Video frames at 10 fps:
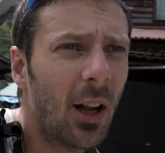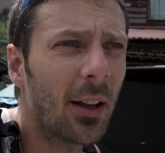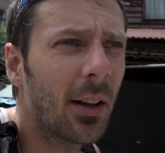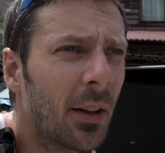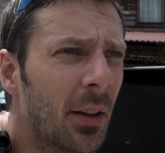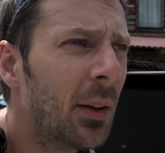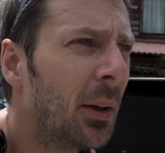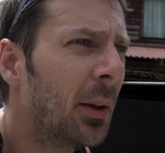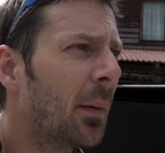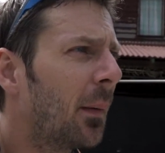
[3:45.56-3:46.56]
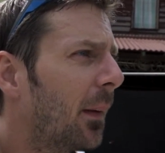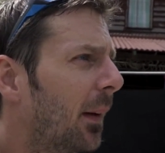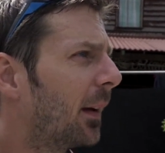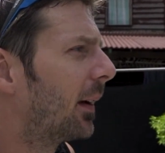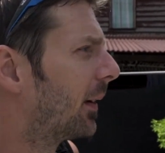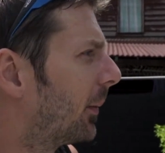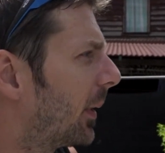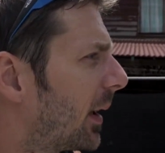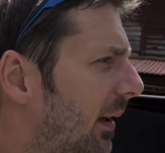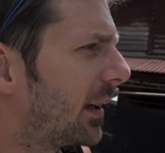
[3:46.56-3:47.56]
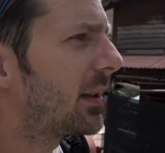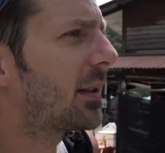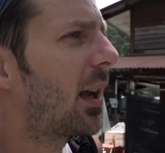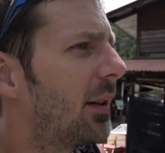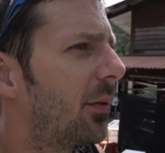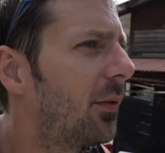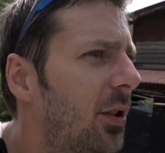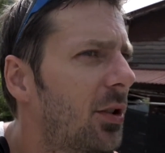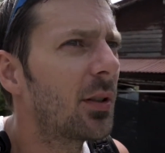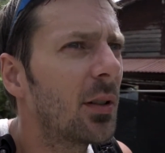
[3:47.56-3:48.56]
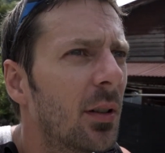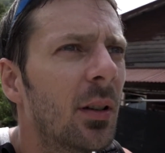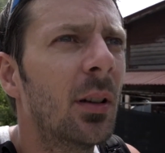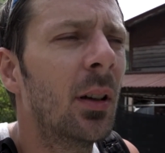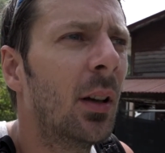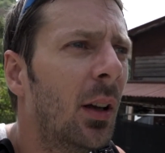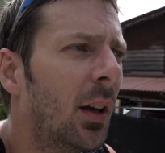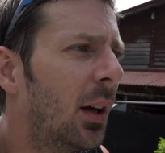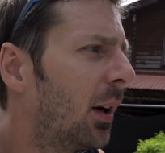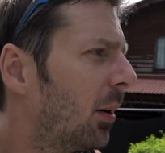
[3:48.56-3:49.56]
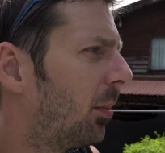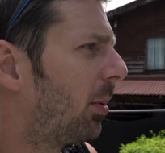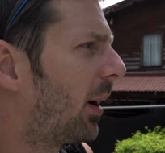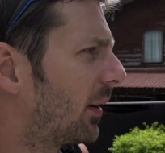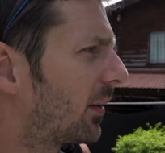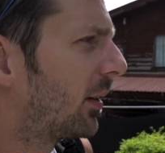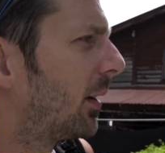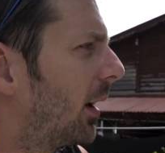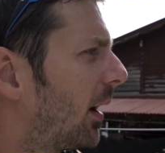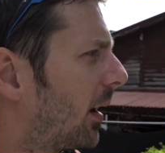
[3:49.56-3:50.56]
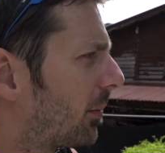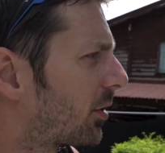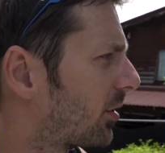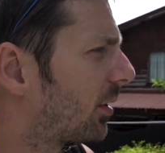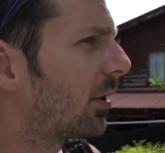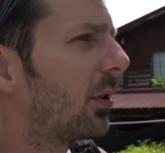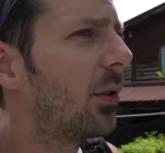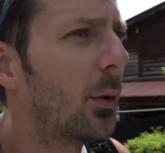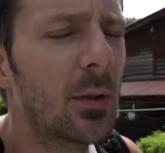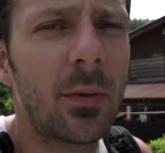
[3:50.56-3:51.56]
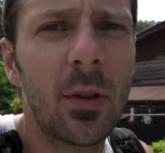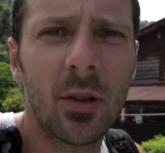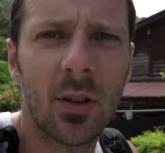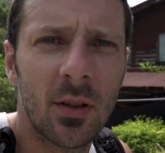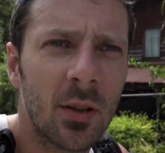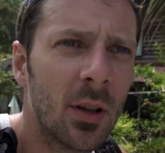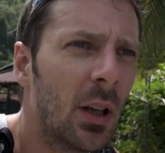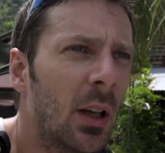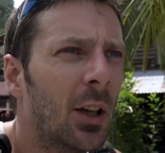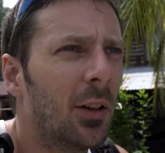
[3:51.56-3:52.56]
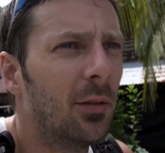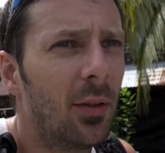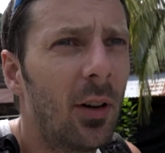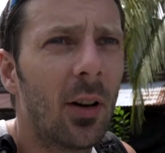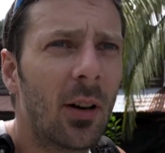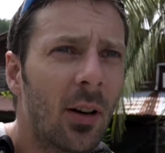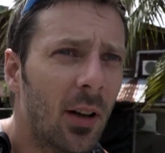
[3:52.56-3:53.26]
like that where they sell the fishes, but I am sure those fishes were